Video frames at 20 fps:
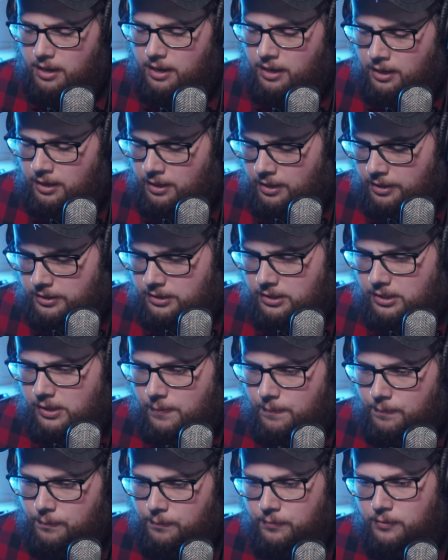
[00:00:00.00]
is
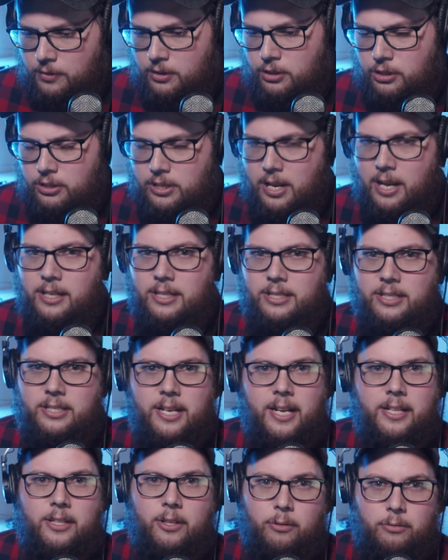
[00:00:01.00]
just kind of
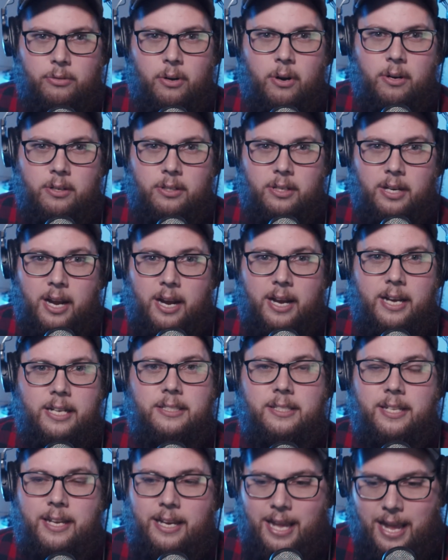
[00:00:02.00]
set those hard
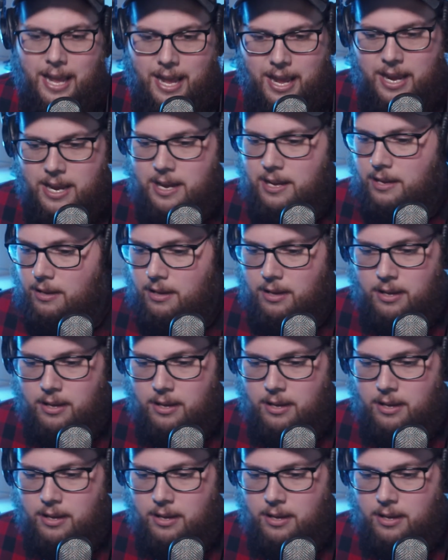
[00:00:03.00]
lines like hey